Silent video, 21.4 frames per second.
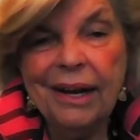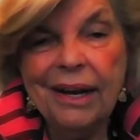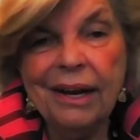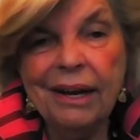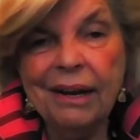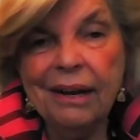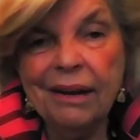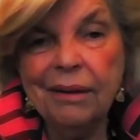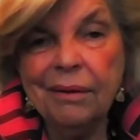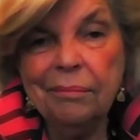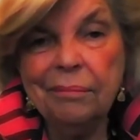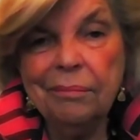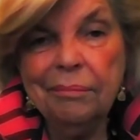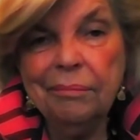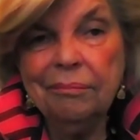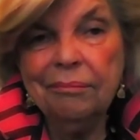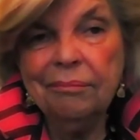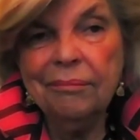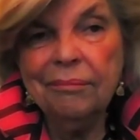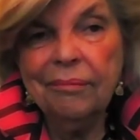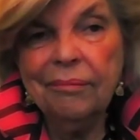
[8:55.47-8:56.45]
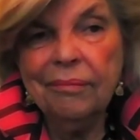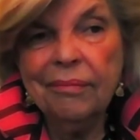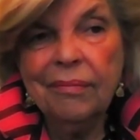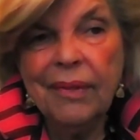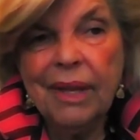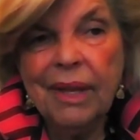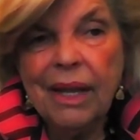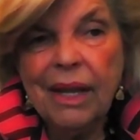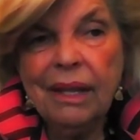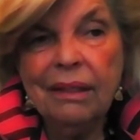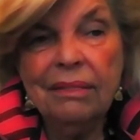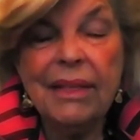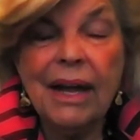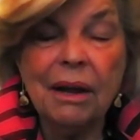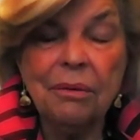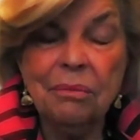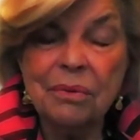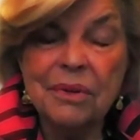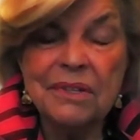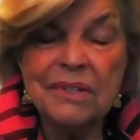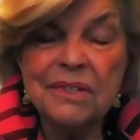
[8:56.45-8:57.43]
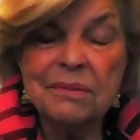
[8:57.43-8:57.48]

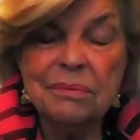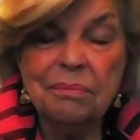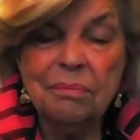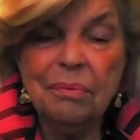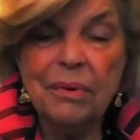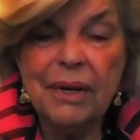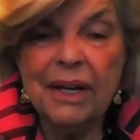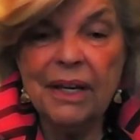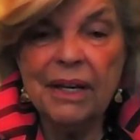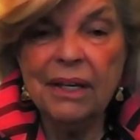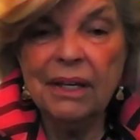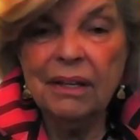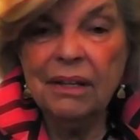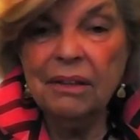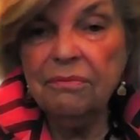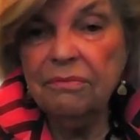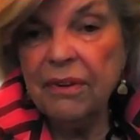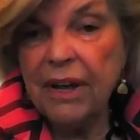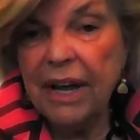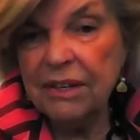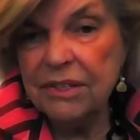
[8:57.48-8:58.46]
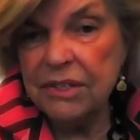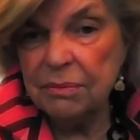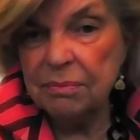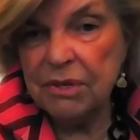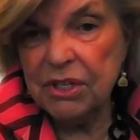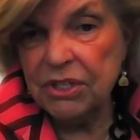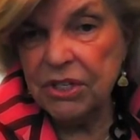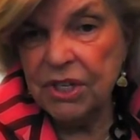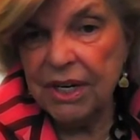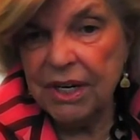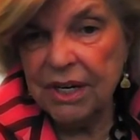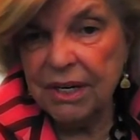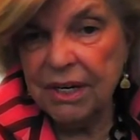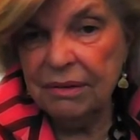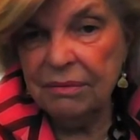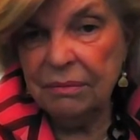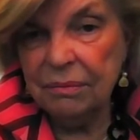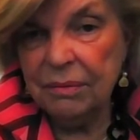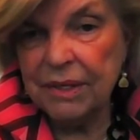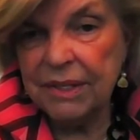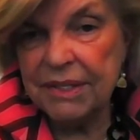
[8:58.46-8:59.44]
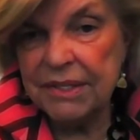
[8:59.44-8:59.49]
That was when the fax machine
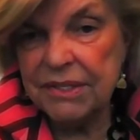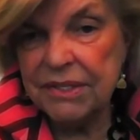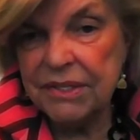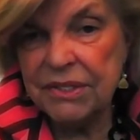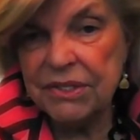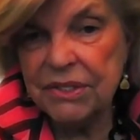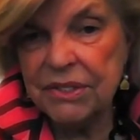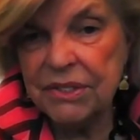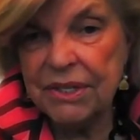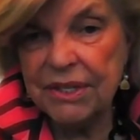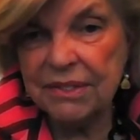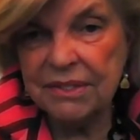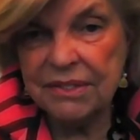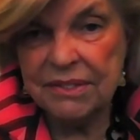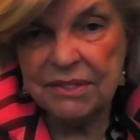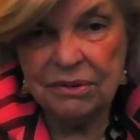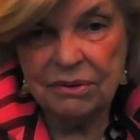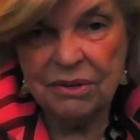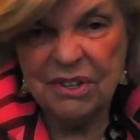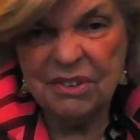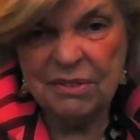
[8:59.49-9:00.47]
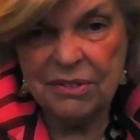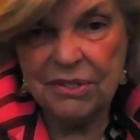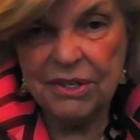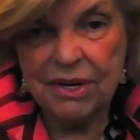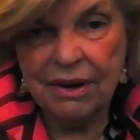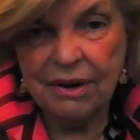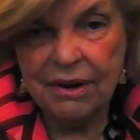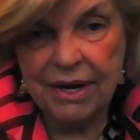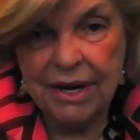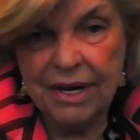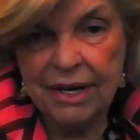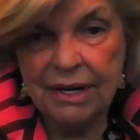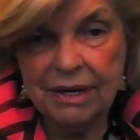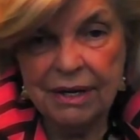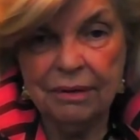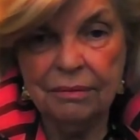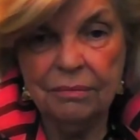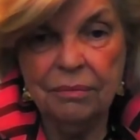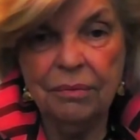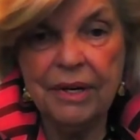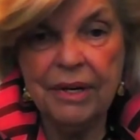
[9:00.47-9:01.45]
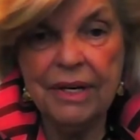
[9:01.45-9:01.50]
was just sort of starting,
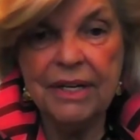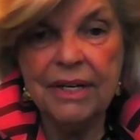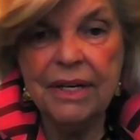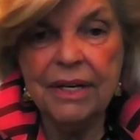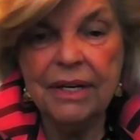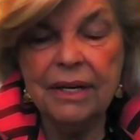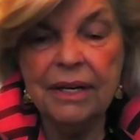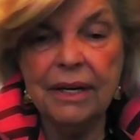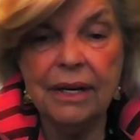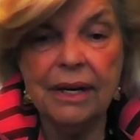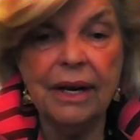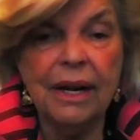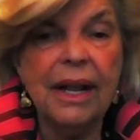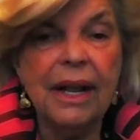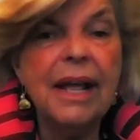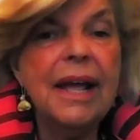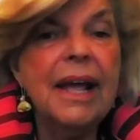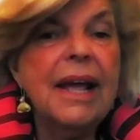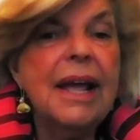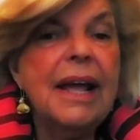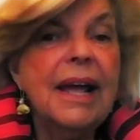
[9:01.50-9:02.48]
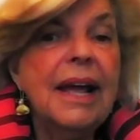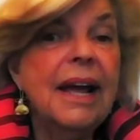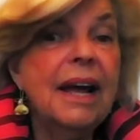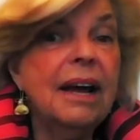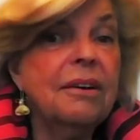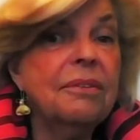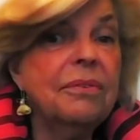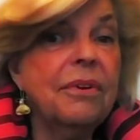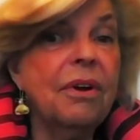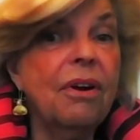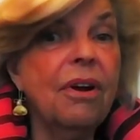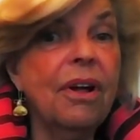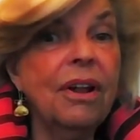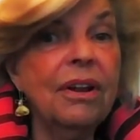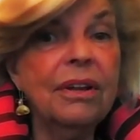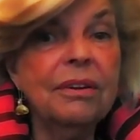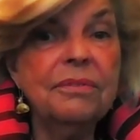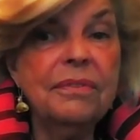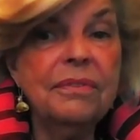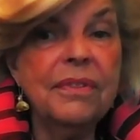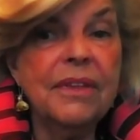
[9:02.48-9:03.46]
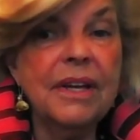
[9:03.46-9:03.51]
and he didn't have all
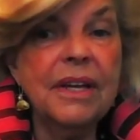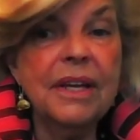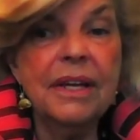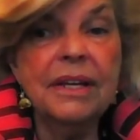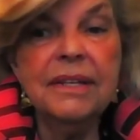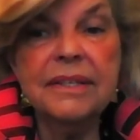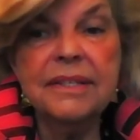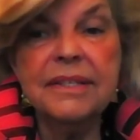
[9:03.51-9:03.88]
of the